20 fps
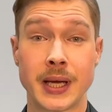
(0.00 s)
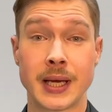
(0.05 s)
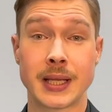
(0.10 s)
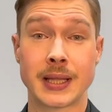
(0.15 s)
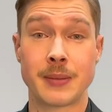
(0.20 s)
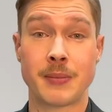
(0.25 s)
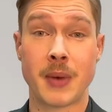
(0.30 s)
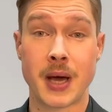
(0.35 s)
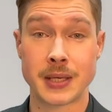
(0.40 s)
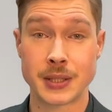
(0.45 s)
at
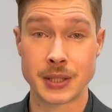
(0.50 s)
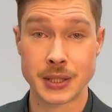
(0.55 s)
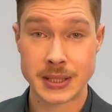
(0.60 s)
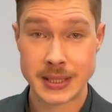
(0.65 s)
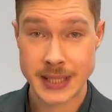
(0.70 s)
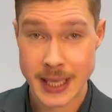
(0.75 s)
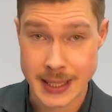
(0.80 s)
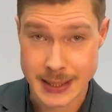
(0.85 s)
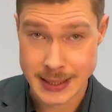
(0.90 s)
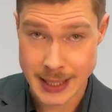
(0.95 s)
them under
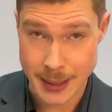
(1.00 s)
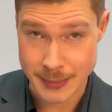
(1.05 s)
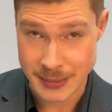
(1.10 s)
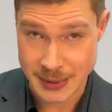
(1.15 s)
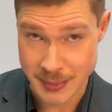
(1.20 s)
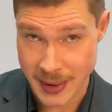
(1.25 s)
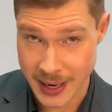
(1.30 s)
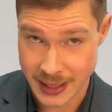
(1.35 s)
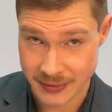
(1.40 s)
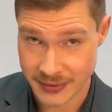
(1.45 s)
10 times
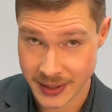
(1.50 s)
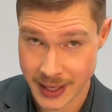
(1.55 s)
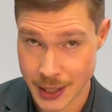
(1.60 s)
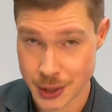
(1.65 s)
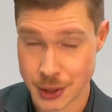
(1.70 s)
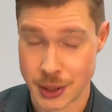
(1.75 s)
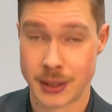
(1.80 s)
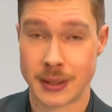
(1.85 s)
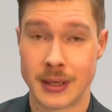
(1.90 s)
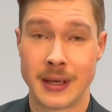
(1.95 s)

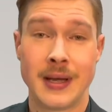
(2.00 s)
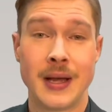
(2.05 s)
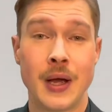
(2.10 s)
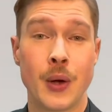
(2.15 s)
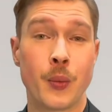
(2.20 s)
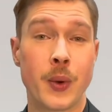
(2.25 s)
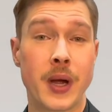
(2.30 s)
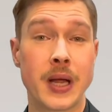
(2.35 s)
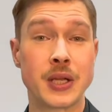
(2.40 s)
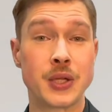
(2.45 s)
magnification.
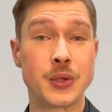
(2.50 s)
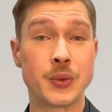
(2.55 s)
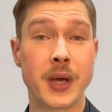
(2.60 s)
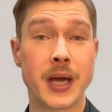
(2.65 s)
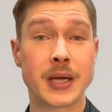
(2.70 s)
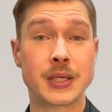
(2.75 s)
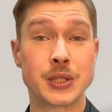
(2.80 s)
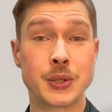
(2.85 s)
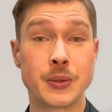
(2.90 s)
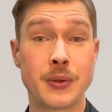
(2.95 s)
When you
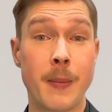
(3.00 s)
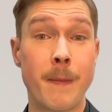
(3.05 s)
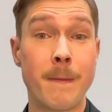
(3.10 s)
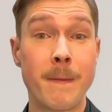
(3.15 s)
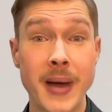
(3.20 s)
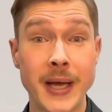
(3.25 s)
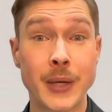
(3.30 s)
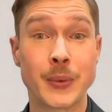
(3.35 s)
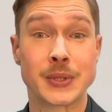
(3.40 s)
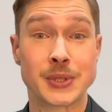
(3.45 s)
get to the
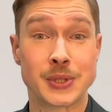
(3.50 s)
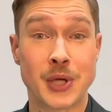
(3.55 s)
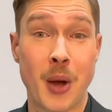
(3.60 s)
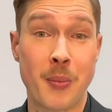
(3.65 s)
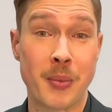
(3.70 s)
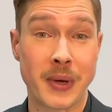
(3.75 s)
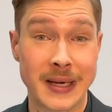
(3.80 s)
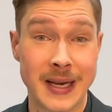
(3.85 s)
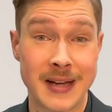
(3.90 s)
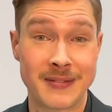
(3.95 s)

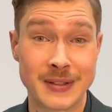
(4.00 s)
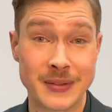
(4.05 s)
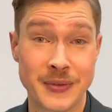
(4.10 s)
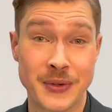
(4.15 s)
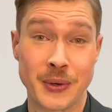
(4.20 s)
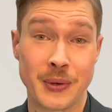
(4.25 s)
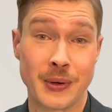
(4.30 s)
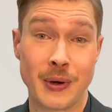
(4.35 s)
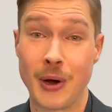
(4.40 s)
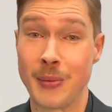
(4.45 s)
microscopic level,
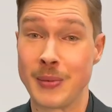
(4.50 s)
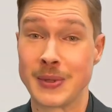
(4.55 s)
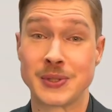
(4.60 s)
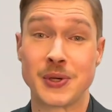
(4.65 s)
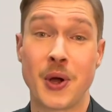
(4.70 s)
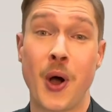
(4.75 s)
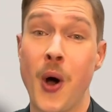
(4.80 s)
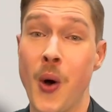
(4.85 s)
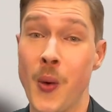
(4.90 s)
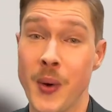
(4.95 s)
there are almost
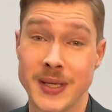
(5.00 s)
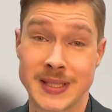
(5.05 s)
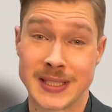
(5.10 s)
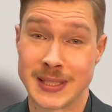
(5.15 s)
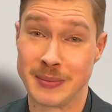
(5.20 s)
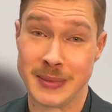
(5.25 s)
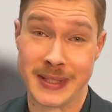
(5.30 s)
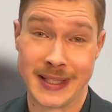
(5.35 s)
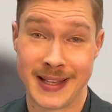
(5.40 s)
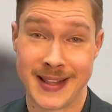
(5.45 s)
always
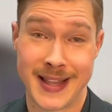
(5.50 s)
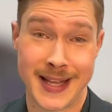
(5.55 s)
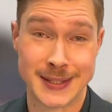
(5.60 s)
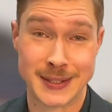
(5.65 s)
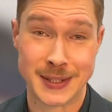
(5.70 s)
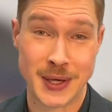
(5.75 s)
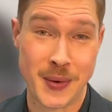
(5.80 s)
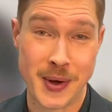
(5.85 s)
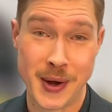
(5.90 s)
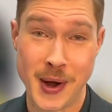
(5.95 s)
some little things
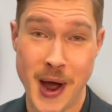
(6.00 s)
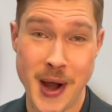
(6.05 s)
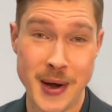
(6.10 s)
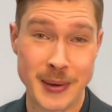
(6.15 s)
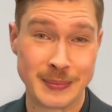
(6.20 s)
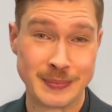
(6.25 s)
going on.